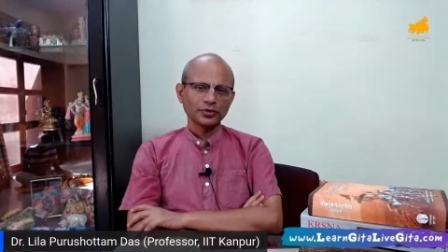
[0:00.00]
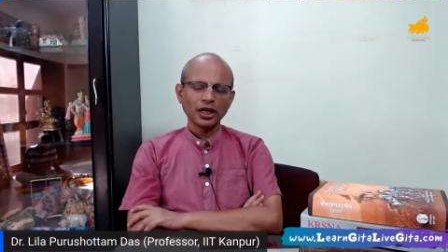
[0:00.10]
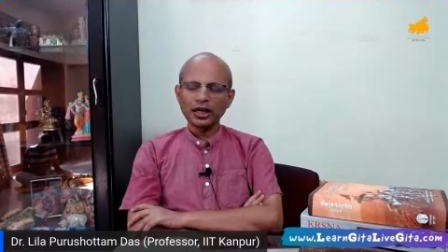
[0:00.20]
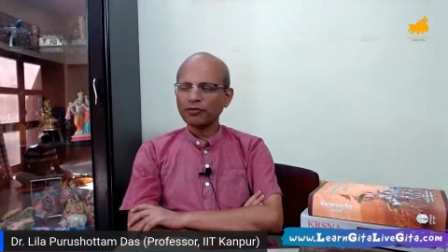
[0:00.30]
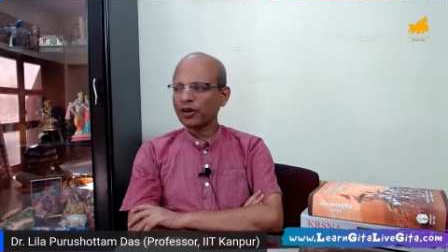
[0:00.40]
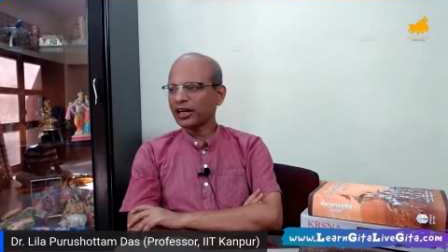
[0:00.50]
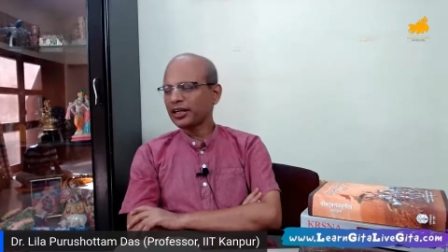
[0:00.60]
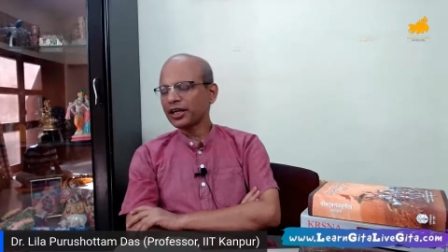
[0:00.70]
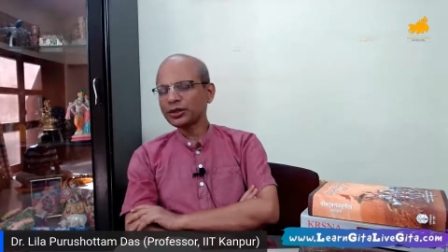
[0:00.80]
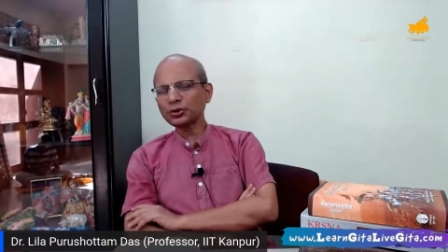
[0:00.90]
And when
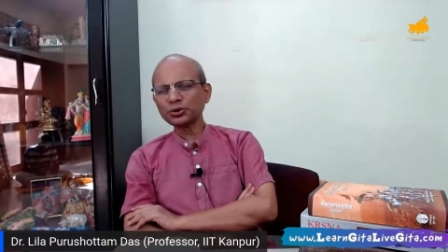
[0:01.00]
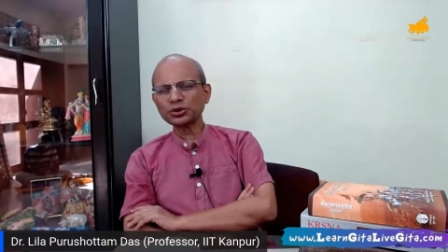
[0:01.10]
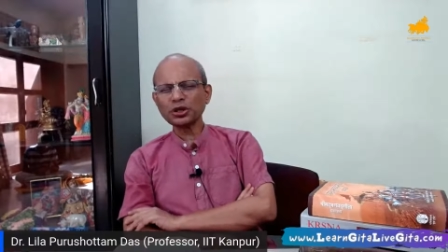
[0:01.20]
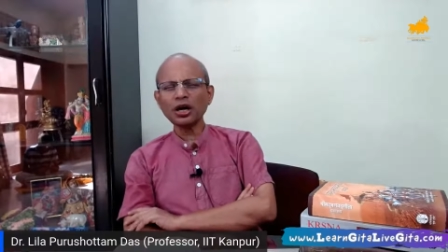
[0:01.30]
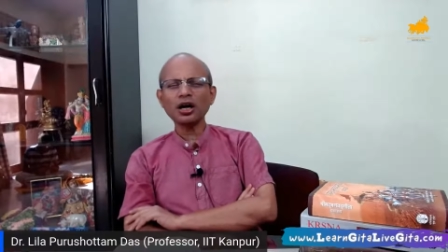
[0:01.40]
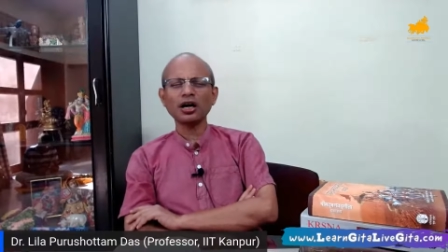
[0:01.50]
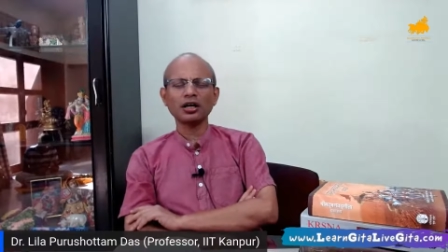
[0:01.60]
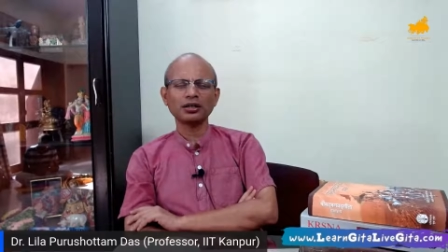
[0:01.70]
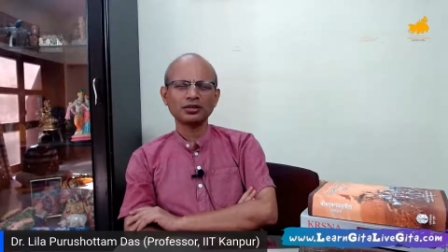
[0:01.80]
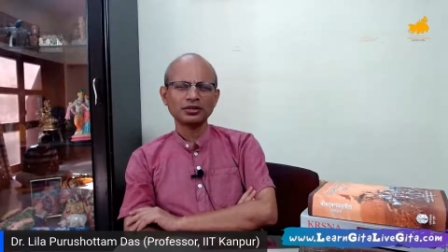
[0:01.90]
Yadu
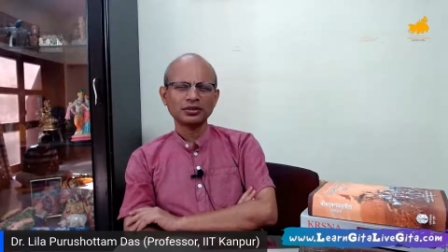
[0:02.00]
saw